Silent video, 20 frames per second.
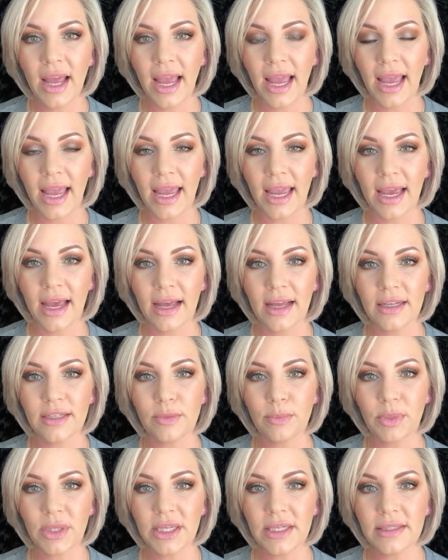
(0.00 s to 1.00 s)
and
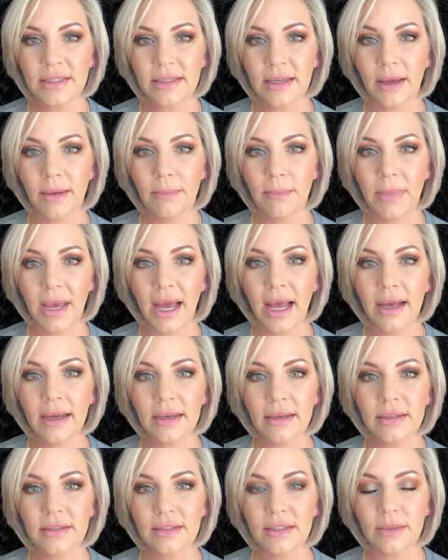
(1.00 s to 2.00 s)
please come back,
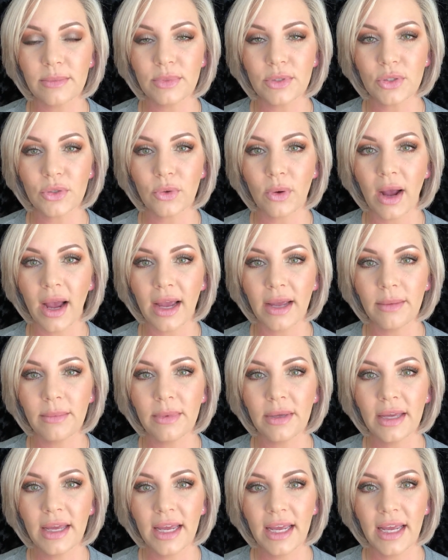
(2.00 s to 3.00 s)
subscribe
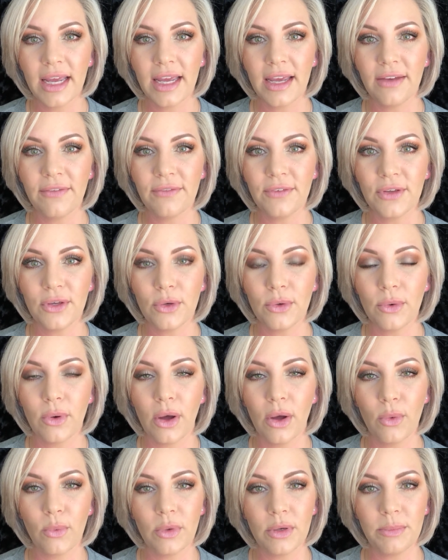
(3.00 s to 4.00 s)
if you
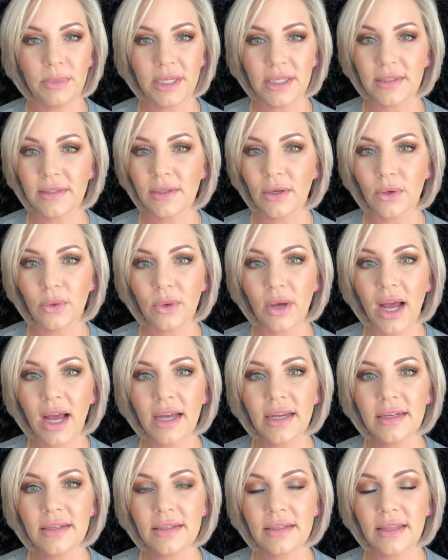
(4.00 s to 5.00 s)
would be so
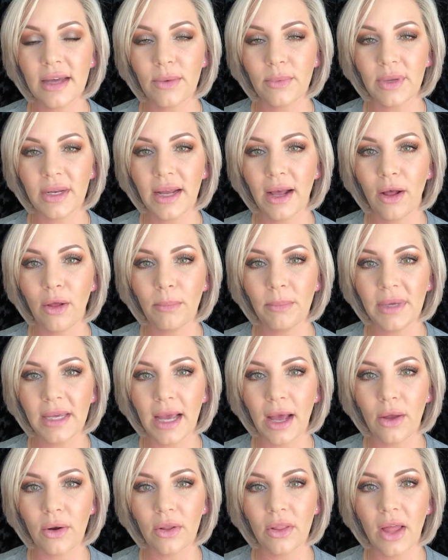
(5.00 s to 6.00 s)
kind. That would help me
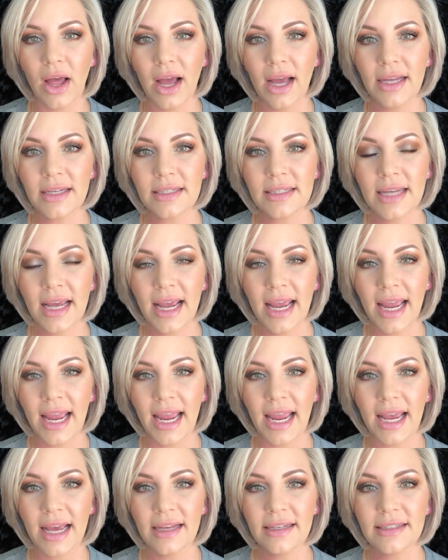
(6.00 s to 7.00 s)
out a lot,
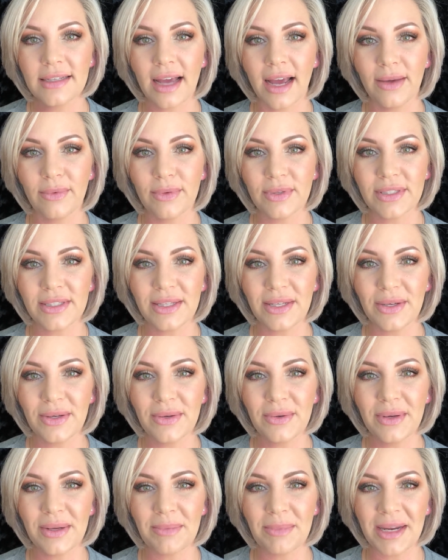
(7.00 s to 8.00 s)
and I will see you
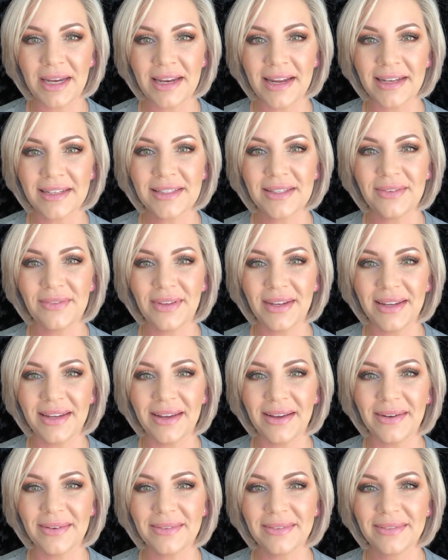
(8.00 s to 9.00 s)
in my next
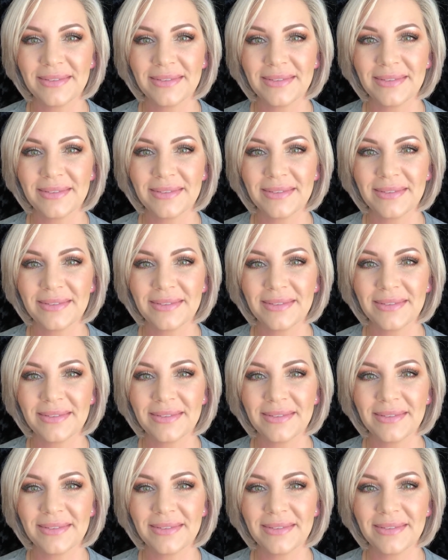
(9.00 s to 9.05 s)
video.